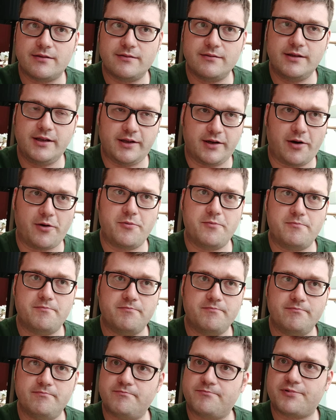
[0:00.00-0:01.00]
you know,
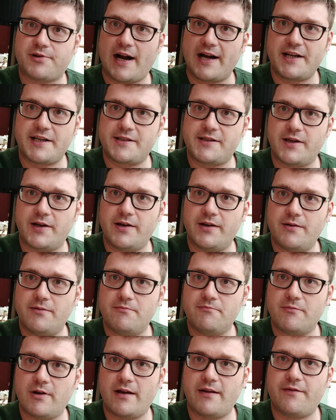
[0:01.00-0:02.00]
Predator
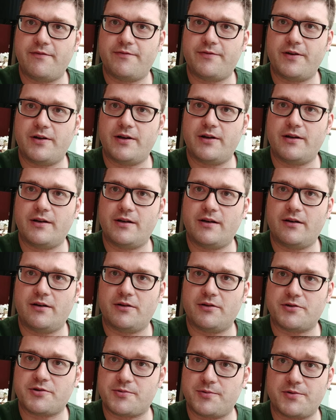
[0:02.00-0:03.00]
with
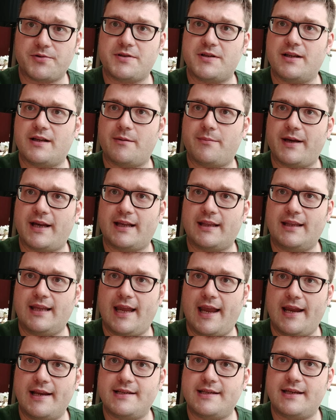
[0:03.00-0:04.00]
Arnold Schwarzenegger back in the
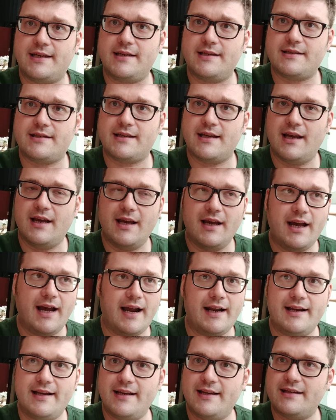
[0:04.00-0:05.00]
80s
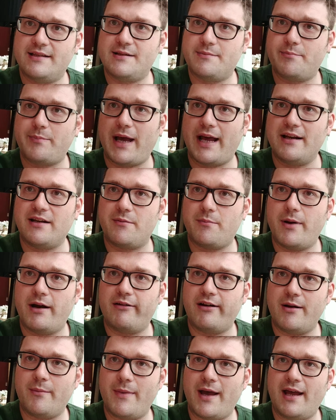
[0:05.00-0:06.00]
and his band of
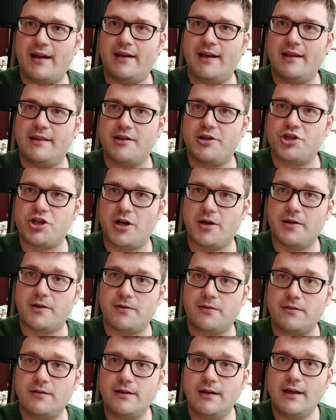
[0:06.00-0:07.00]
merry men in the
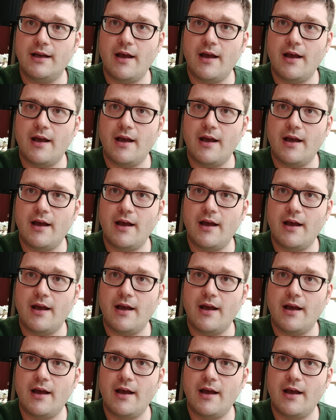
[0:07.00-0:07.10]
jungle?